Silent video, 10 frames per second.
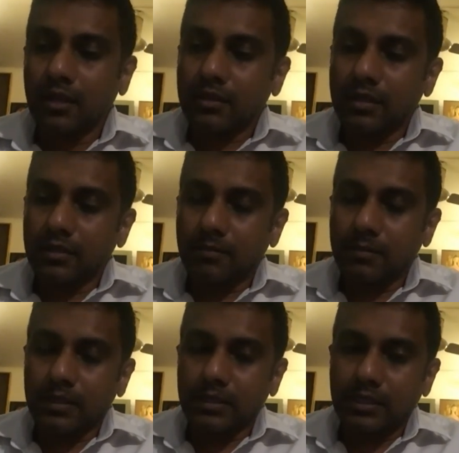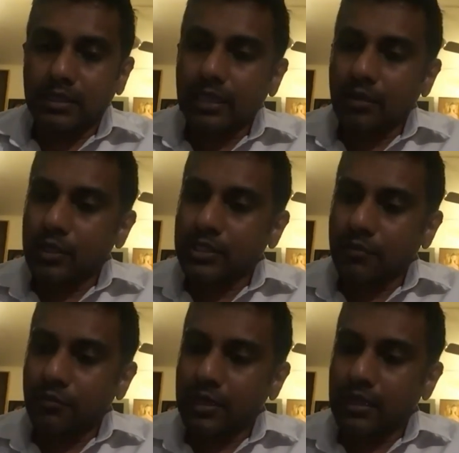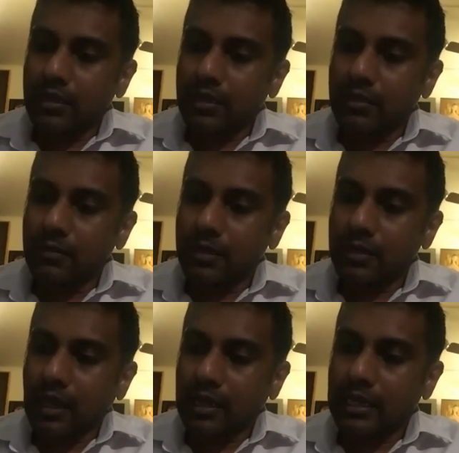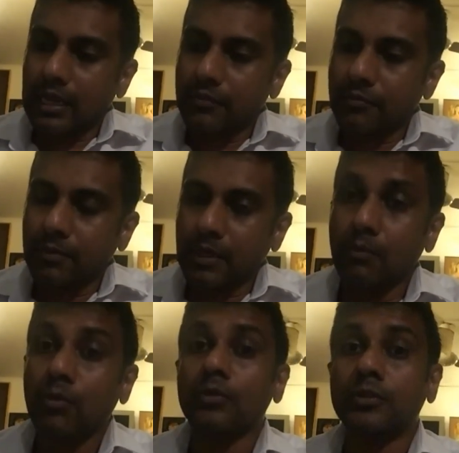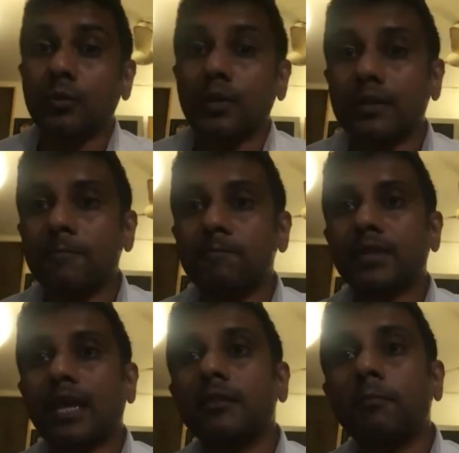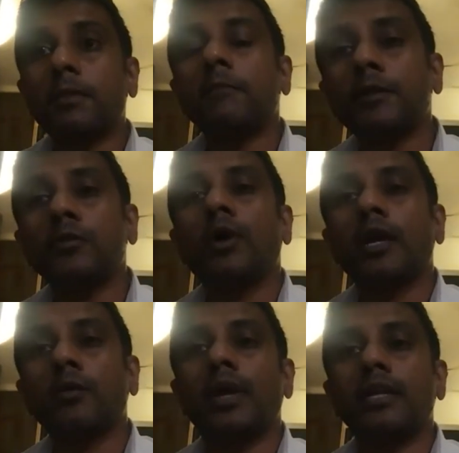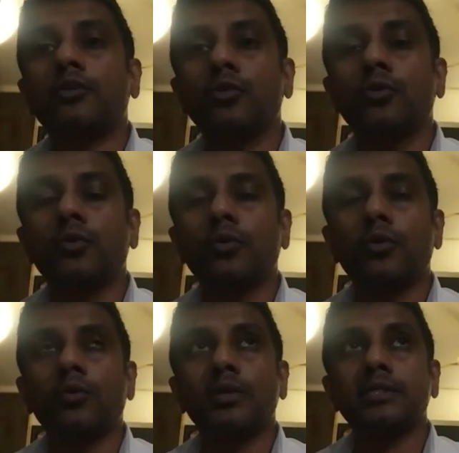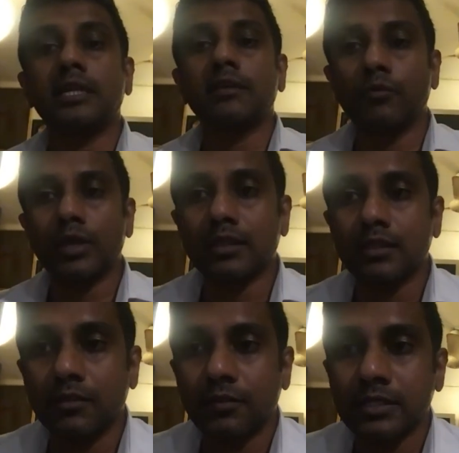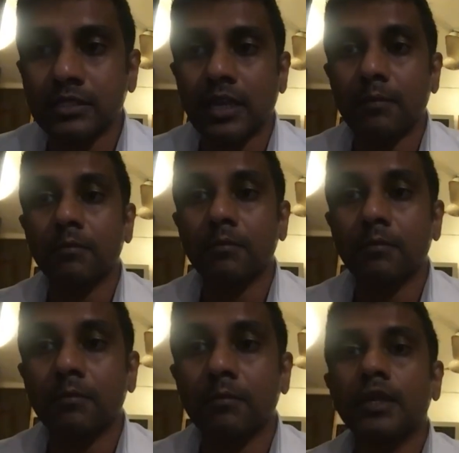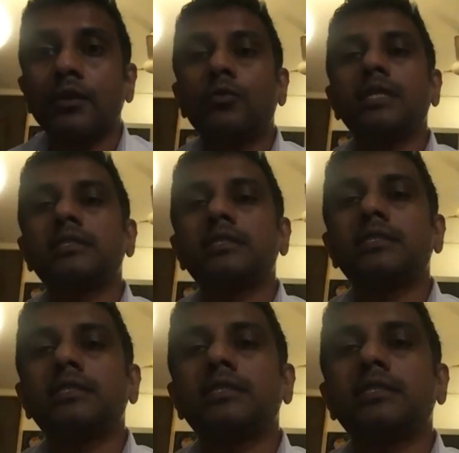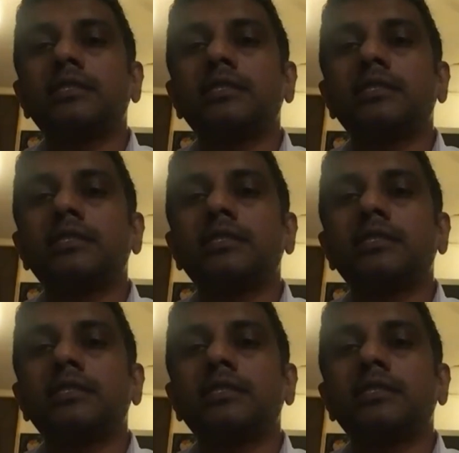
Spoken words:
The thing which I feel Laki left me most with, and the people who I went to visit him with the first time, who instead